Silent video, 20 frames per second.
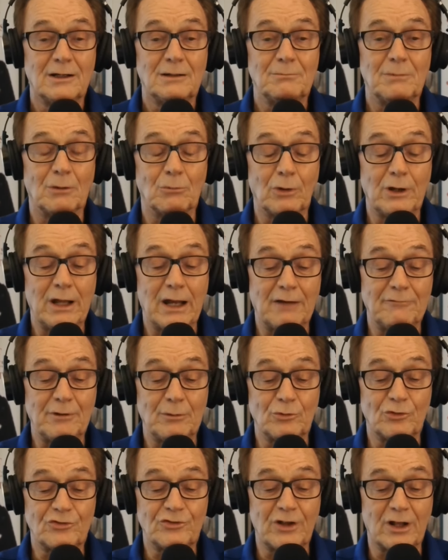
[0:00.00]
but we have
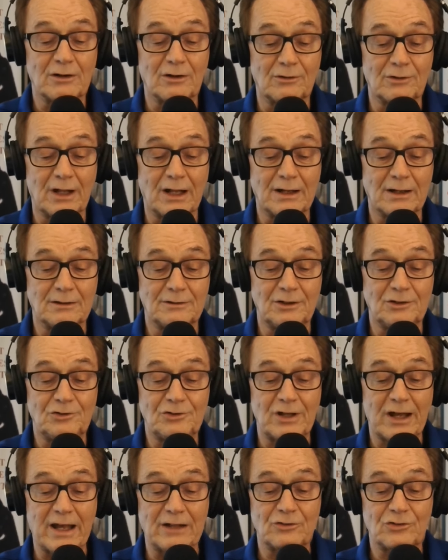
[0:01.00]
him settled at a
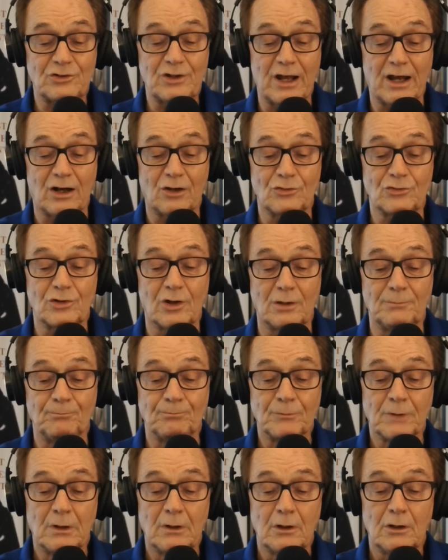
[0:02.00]
detached house
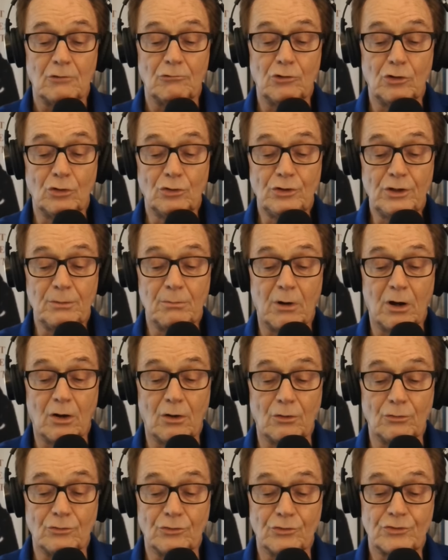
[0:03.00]
on Rue de
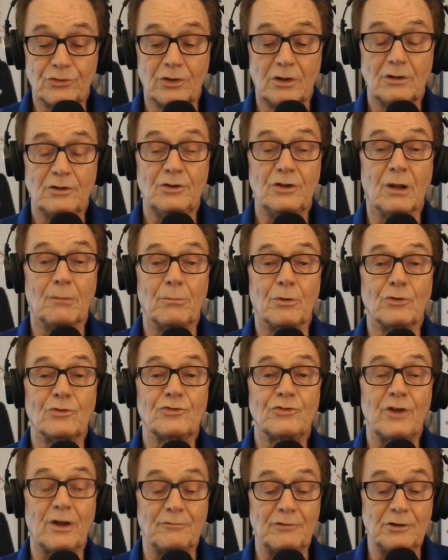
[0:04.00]
Mons, number
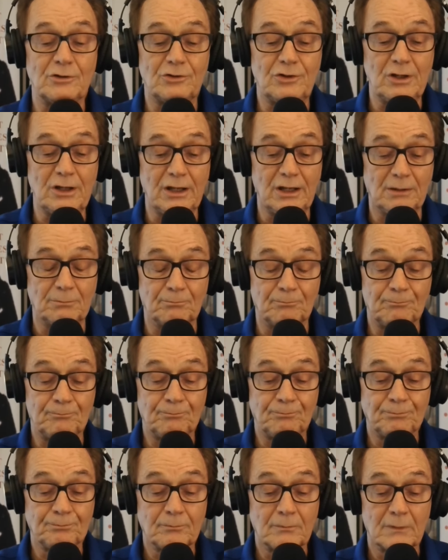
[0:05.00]
17.
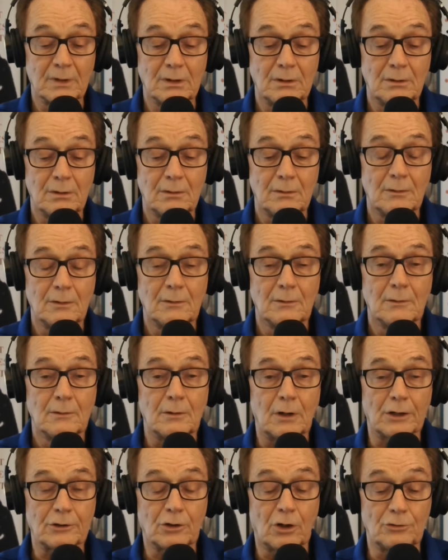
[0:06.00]

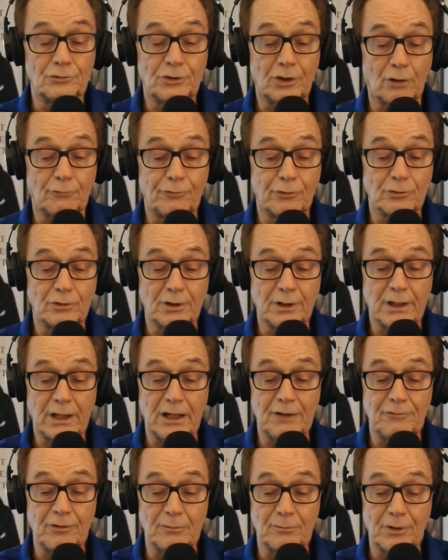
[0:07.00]
I called Delford and
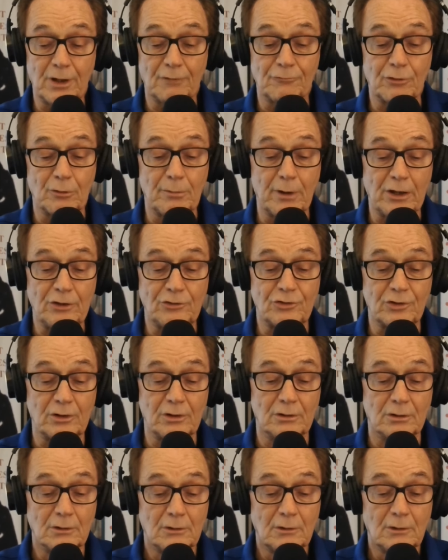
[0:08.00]
gave him the
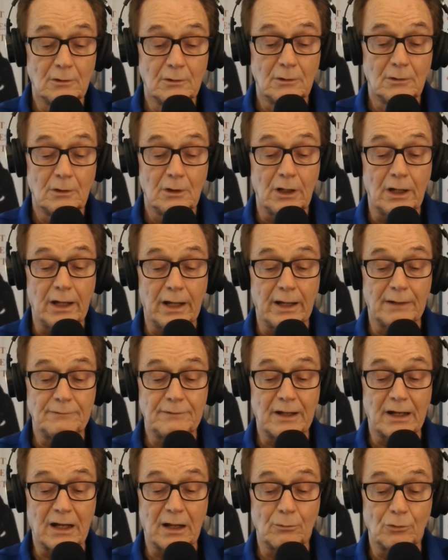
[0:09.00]
information and
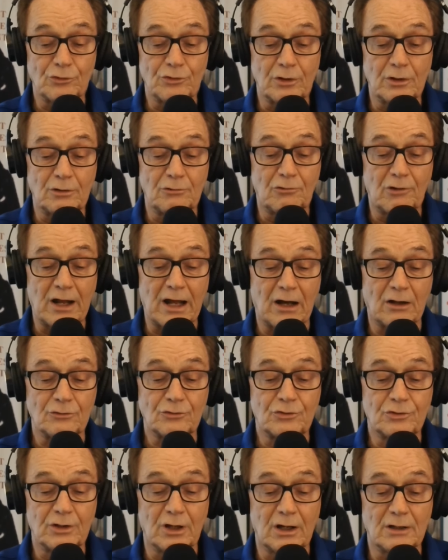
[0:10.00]
that I was en
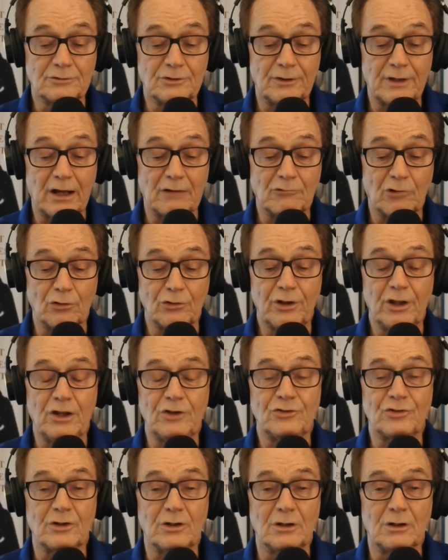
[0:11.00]
route to that
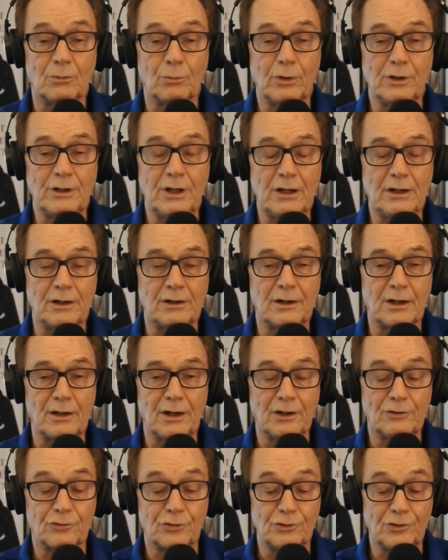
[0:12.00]
location and we needed an
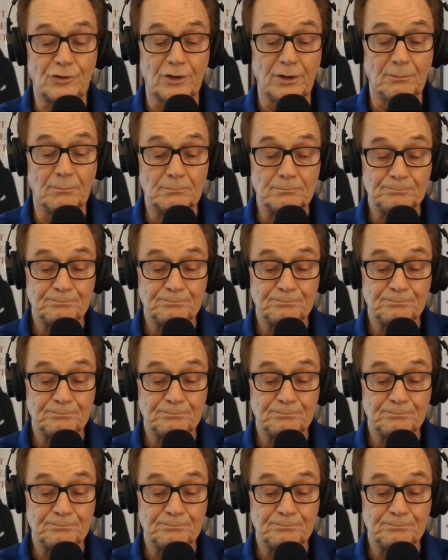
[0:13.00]
entry team.